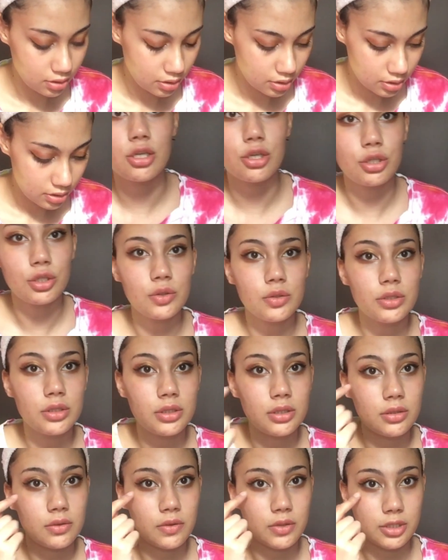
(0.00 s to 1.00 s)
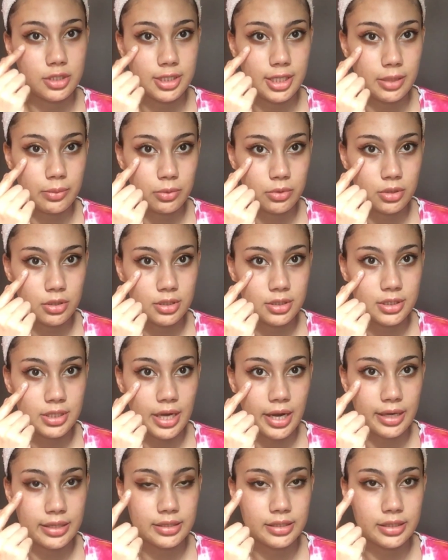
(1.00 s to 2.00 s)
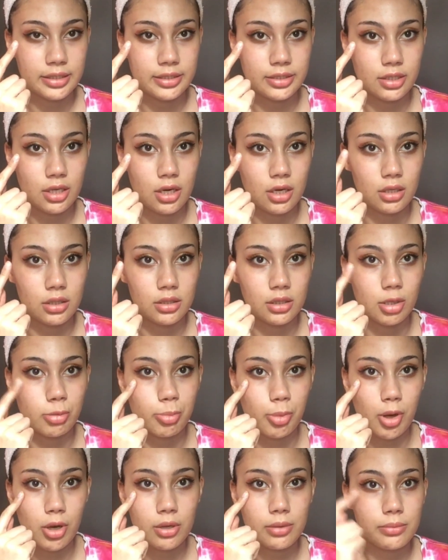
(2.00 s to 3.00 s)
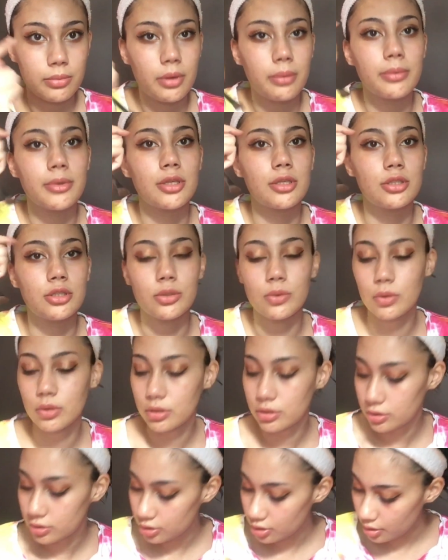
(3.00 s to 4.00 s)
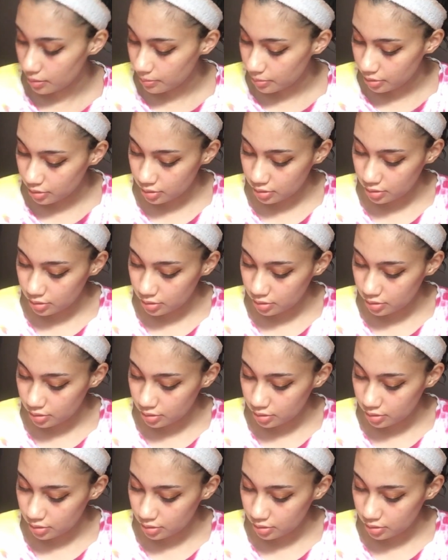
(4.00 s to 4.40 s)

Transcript: So using the same colours that I did on the bottom, I'm going to do it on the top.